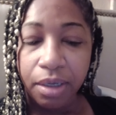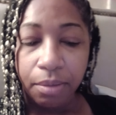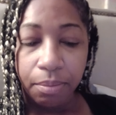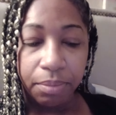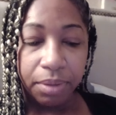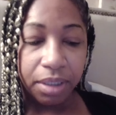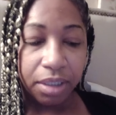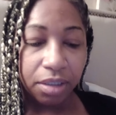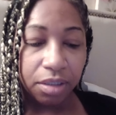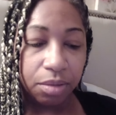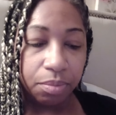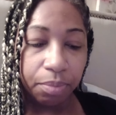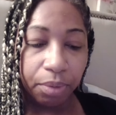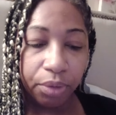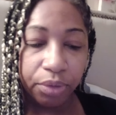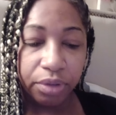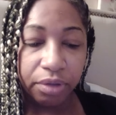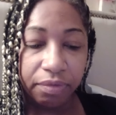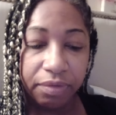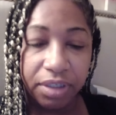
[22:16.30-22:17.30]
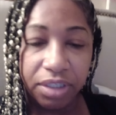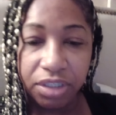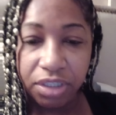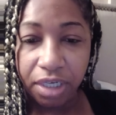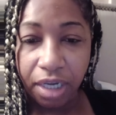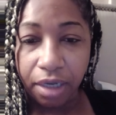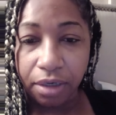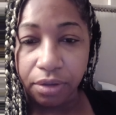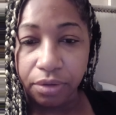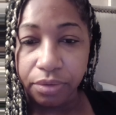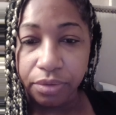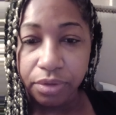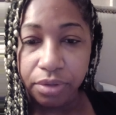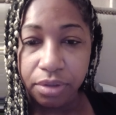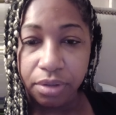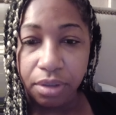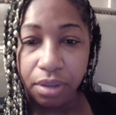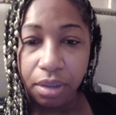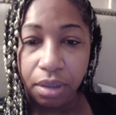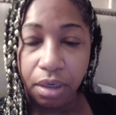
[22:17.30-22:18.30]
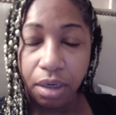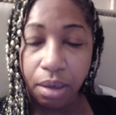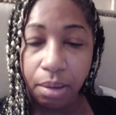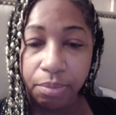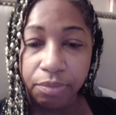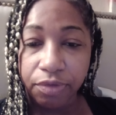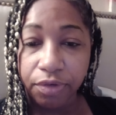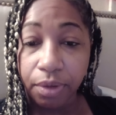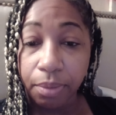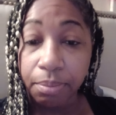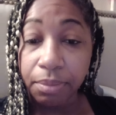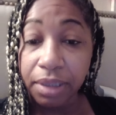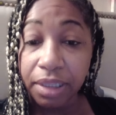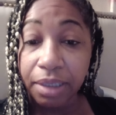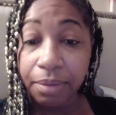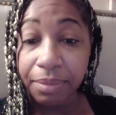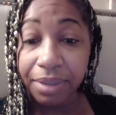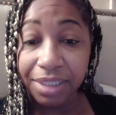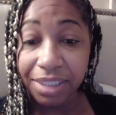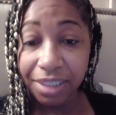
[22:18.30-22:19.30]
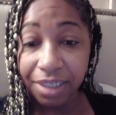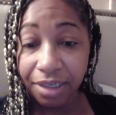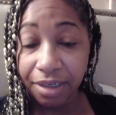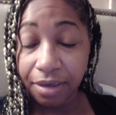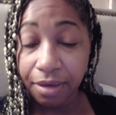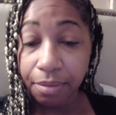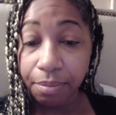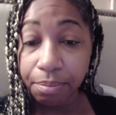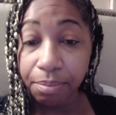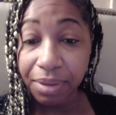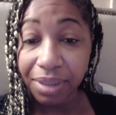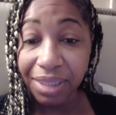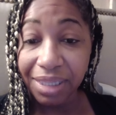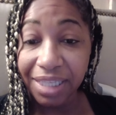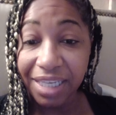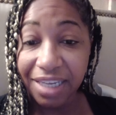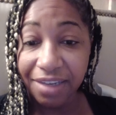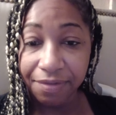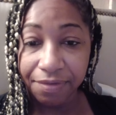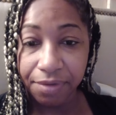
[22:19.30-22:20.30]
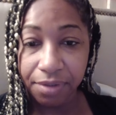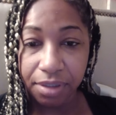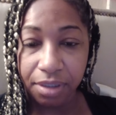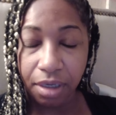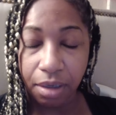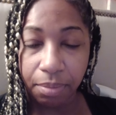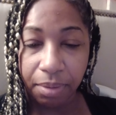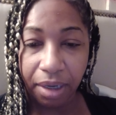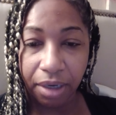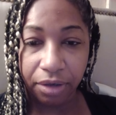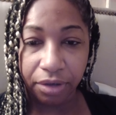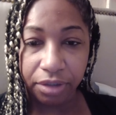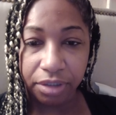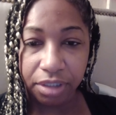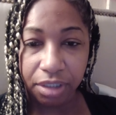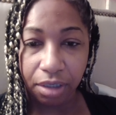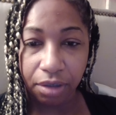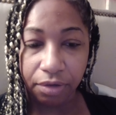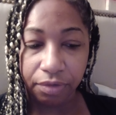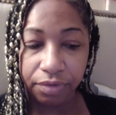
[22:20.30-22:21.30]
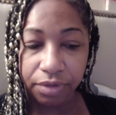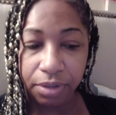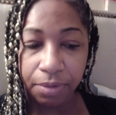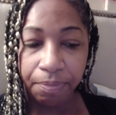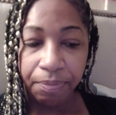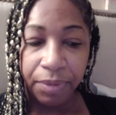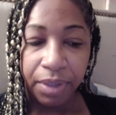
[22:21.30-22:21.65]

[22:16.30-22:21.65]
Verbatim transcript: because both of these shadows come from limiting beliefs about ourselves.